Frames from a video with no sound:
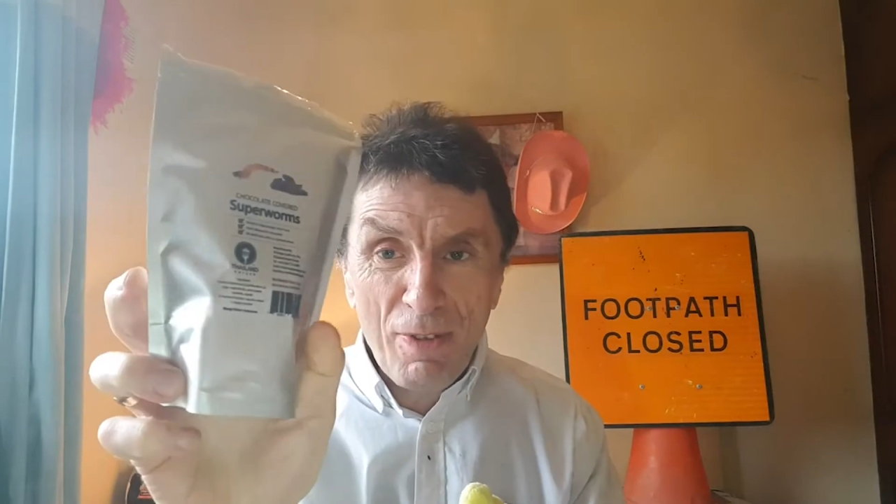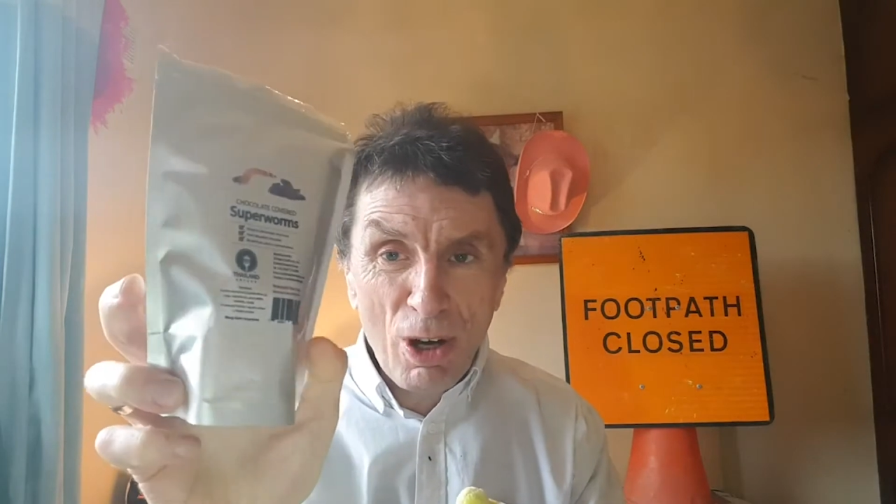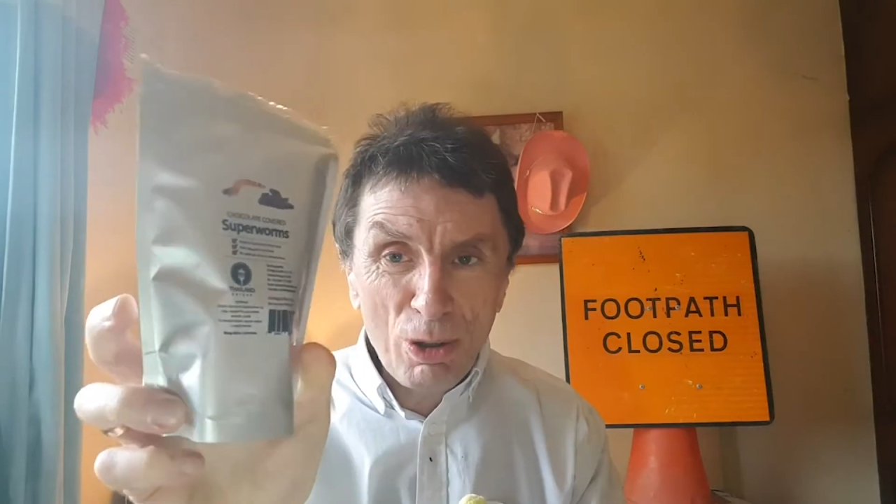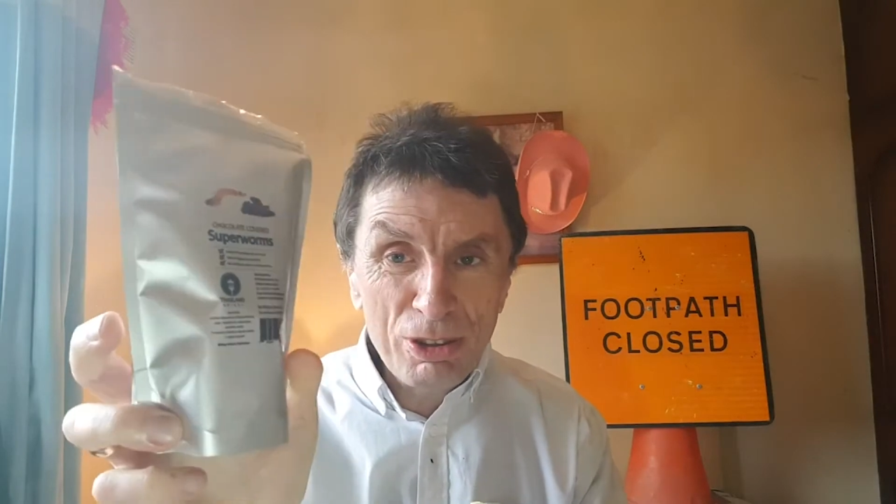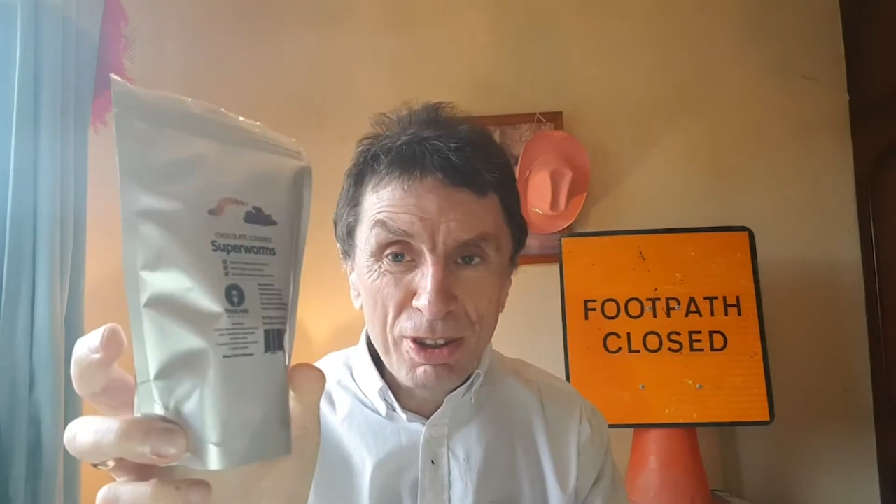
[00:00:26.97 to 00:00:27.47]

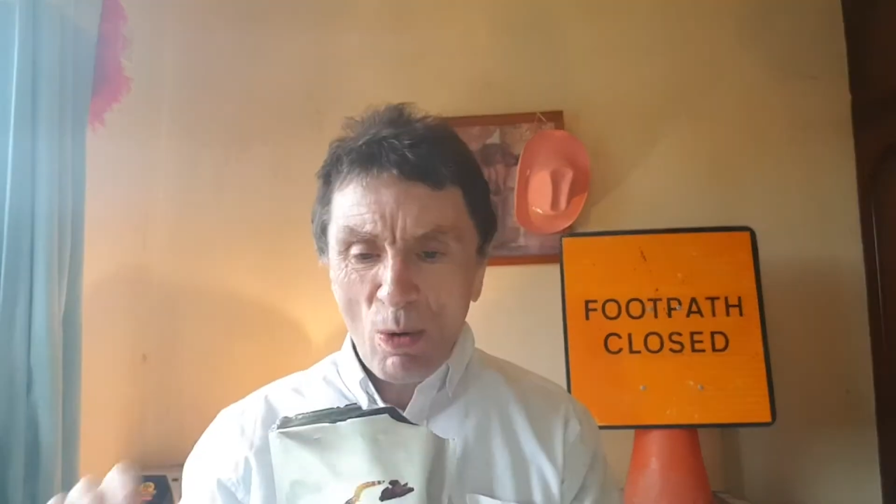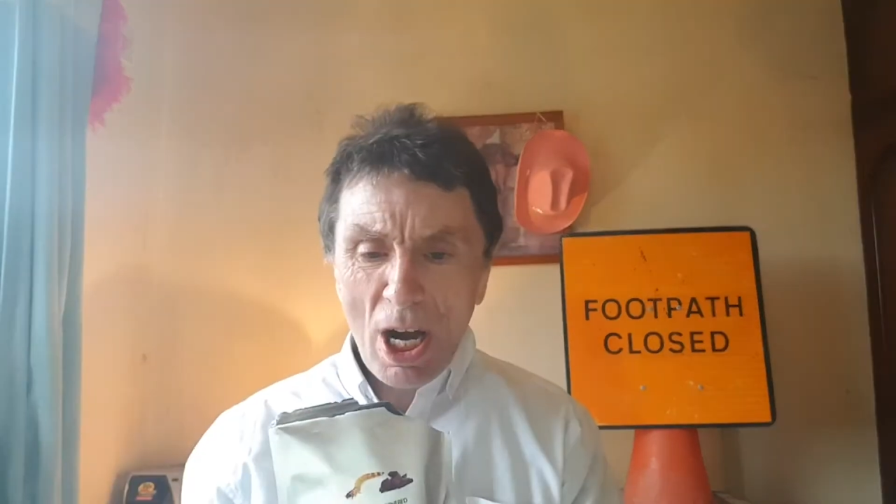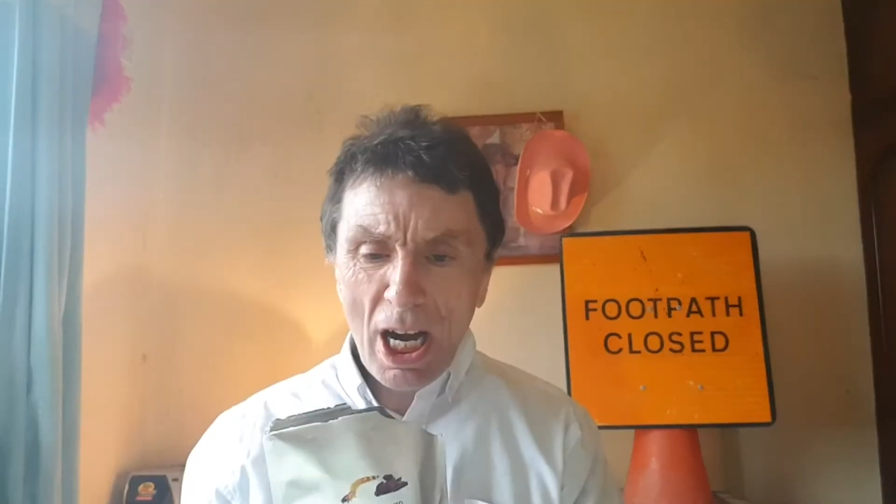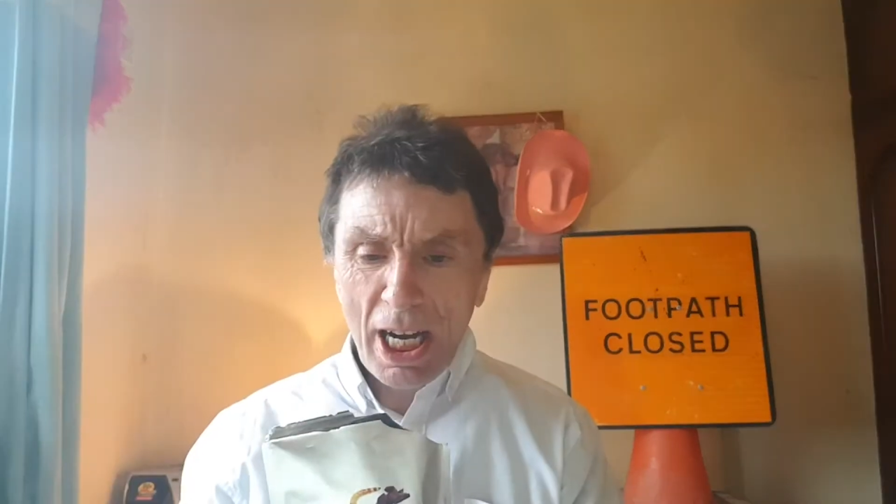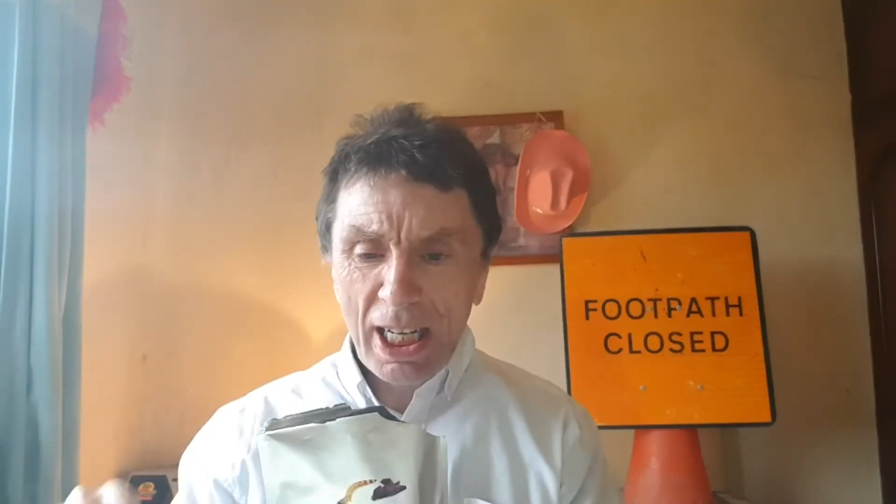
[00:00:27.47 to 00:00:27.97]
folks.
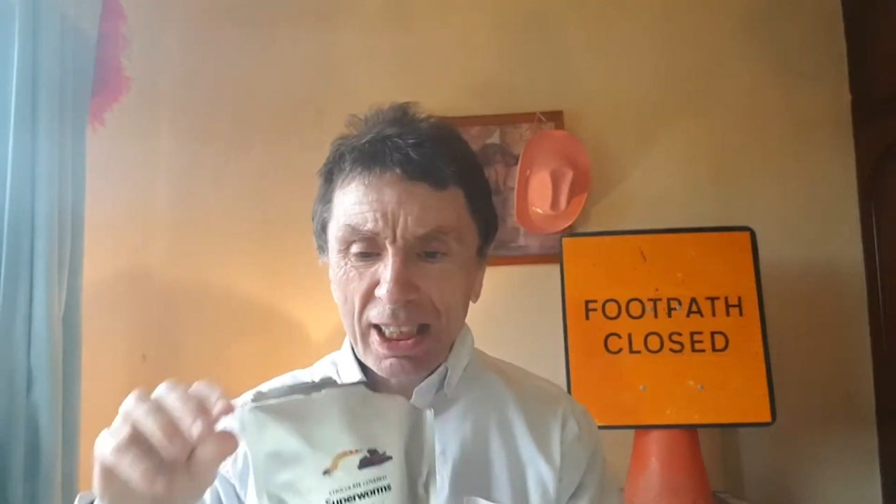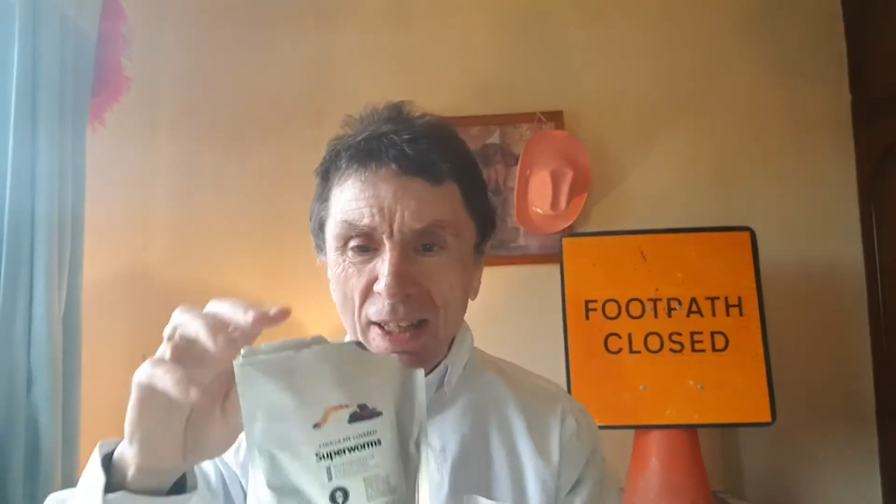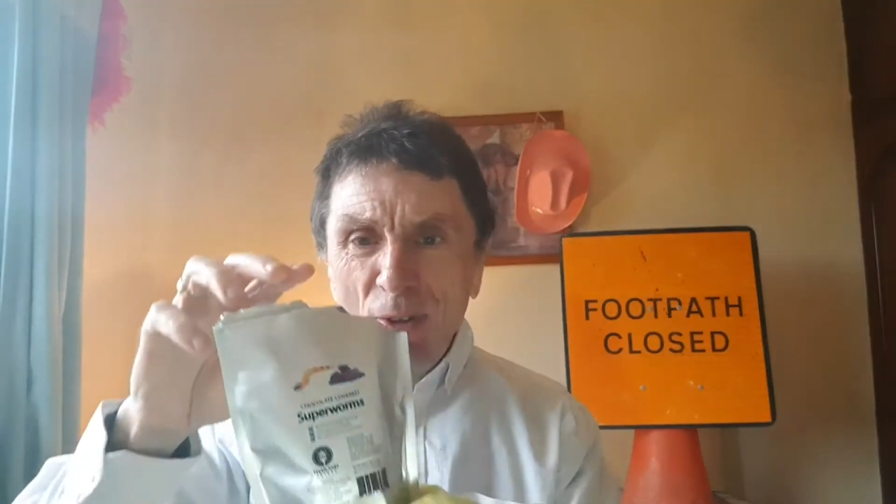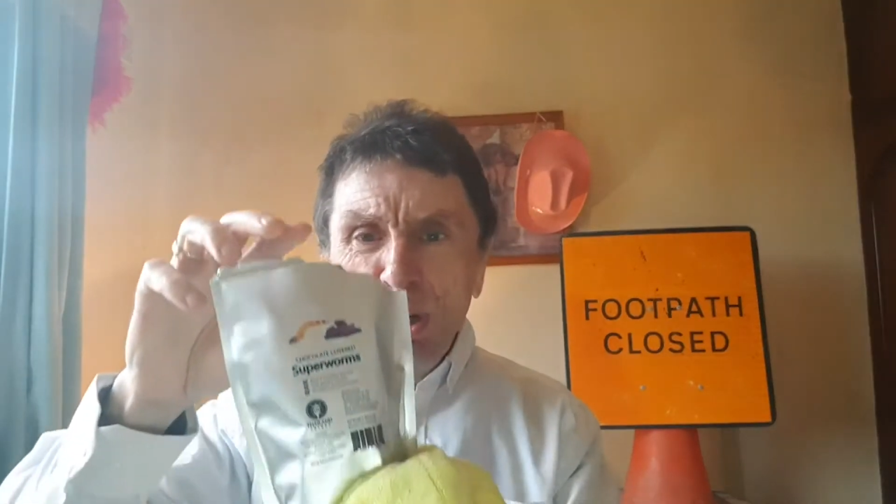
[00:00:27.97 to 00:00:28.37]
Right, let's have a